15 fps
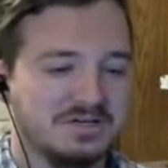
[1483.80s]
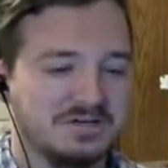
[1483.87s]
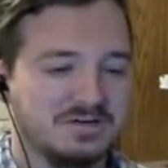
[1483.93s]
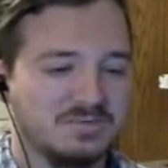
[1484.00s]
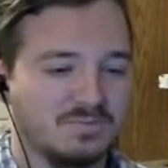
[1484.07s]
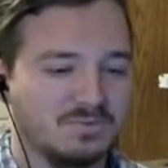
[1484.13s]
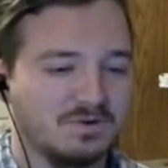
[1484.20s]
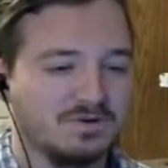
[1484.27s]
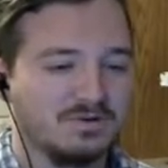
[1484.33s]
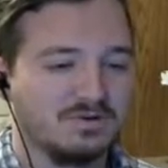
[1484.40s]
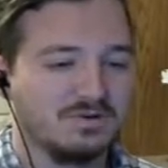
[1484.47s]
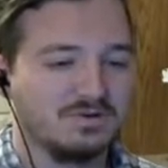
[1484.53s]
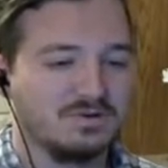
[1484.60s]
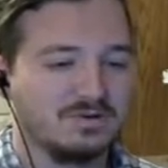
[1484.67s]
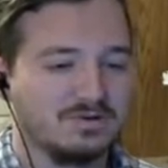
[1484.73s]
what?
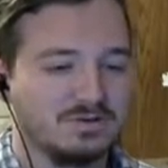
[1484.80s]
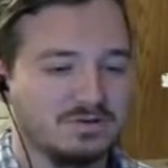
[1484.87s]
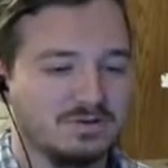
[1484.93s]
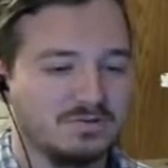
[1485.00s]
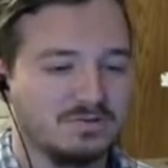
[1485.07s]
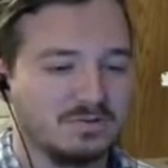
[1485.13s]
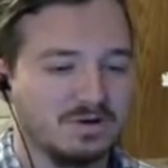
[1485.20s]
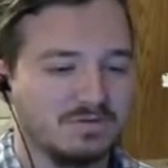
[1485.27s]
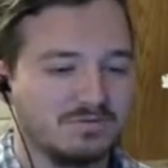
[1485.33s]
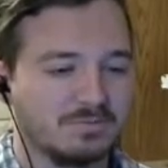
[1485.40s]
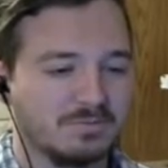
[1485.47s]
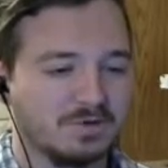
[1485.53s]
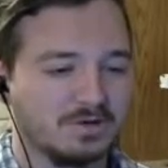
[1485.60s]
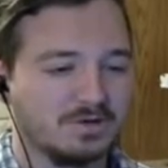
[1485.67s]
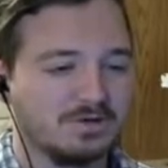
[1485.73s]
You don't have the
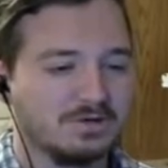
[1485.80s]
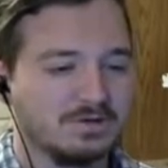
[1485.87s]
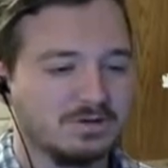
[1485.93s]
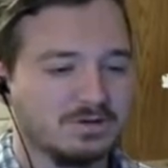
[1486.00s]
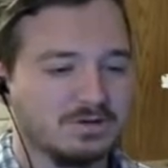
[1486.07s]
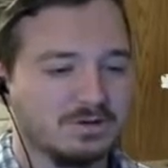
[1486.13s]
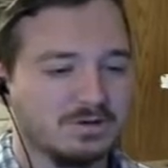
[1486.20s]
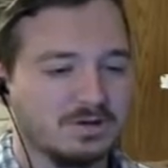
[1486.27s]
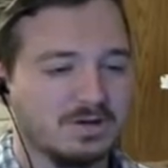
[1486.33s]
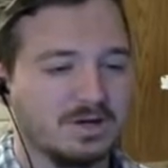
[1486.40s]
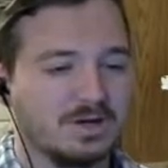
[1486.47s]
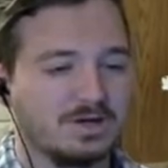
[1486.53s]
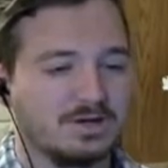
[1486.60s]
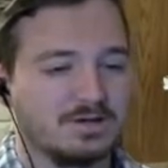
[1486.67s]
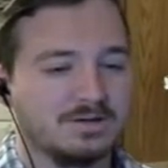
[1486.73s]
money?
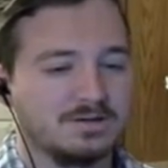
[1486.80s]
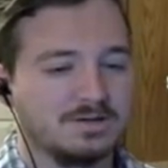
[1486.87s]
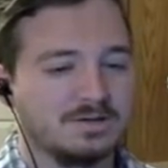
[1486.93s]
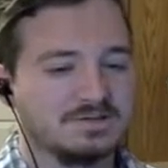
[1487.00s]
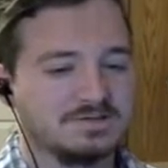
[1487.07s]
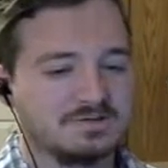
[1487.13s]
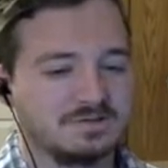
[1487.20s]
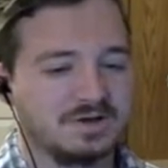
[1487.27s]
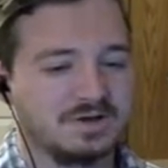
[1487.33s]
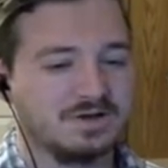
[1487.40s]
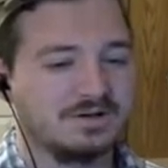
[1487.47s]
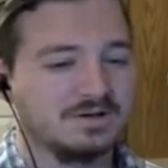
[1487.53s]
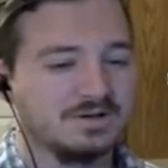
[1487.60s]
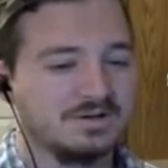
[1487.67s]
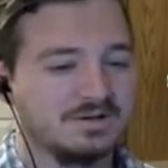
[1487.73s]
Hey, that's okay.
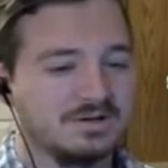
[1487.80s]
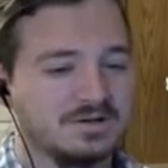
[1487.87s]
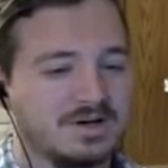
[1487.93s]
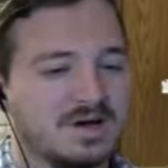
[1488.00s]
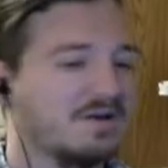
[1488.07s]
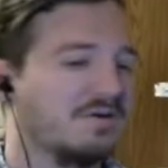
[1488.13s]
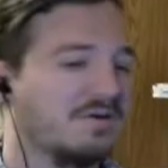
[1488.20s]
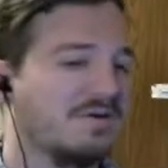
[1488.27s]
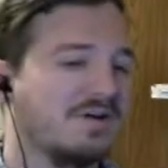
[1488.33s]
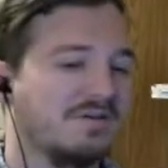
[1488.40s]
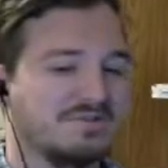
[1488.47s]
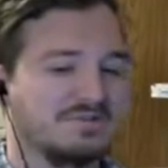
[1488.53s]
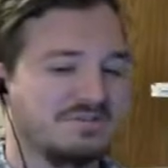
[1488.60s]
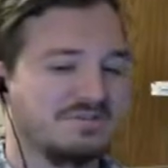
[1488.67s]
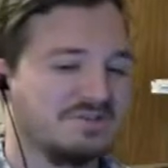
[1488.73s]
I don't have the
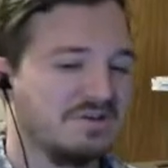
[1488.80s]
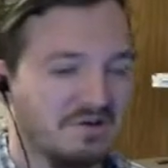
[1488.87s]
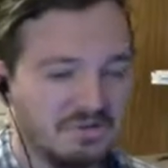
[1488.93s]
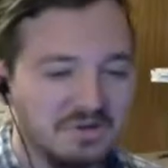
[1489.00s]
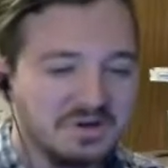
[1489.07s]
snow.